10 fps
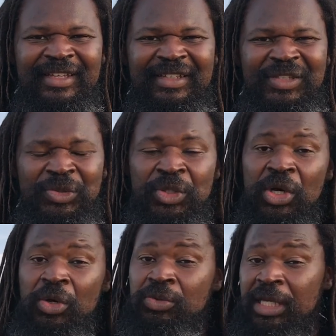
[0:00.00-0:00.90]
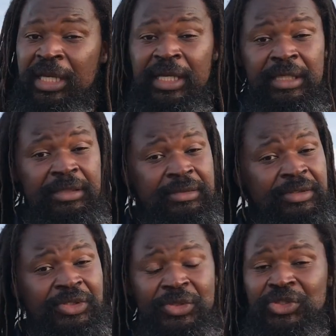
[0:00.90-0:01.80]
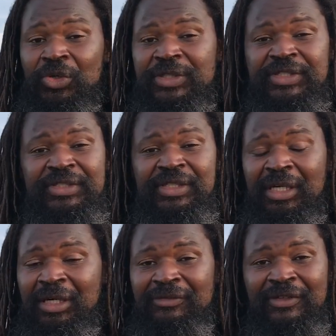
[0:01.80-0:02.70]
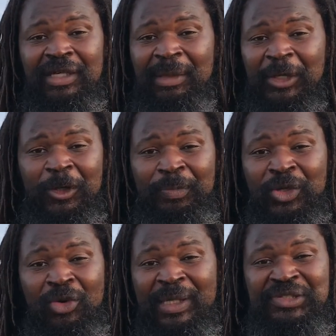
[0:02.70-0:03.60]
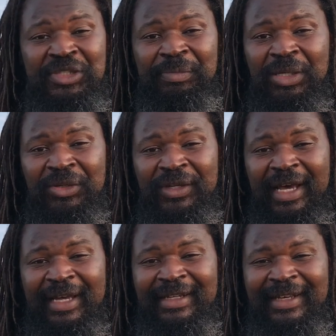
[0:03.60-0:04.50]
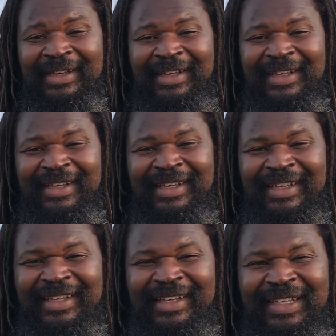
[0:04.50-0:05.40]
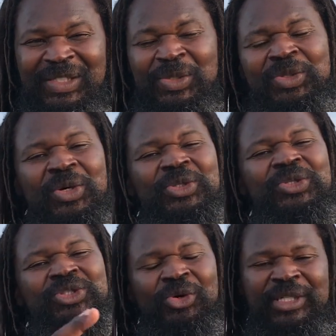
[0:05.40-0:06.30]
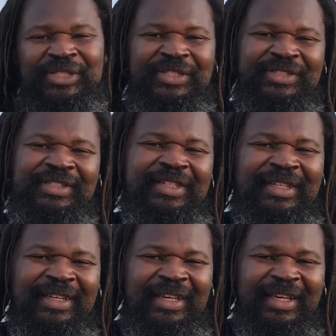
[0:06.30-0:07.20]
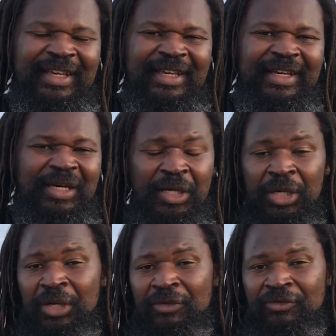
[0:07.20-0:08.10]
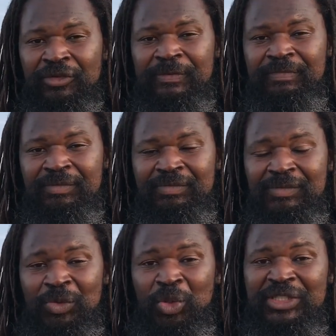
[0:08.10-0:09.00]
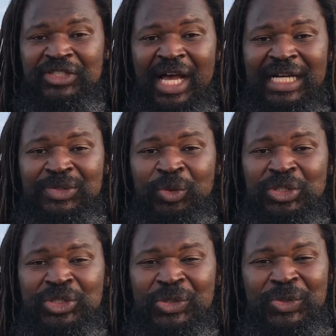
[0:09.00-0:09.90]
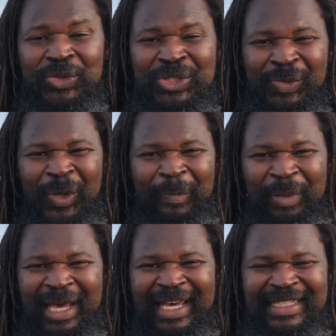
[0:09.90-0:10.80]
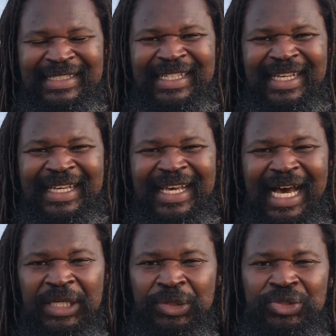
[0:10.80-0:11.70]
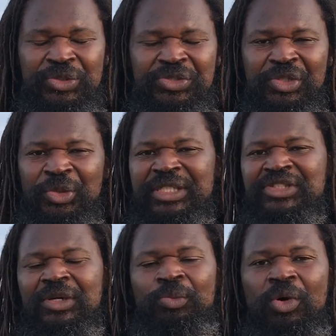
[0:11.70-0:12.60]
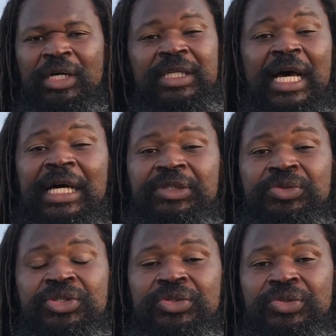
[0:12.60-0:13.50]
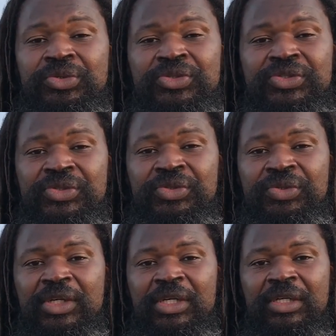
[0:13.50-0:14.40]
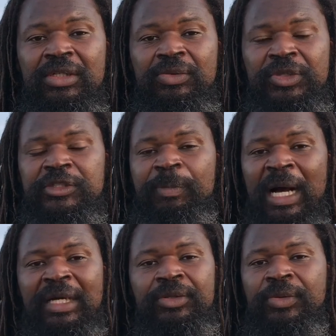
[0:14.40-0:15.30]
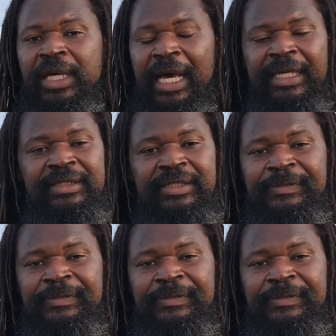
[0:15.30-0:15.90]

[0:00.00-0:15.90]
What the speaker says: You know, hey, your choices of, am I going to put on my seatbelt or not? You know your choices of what socks, what shoes, what pants, how you choose to greet someone, how you choose to respond or react.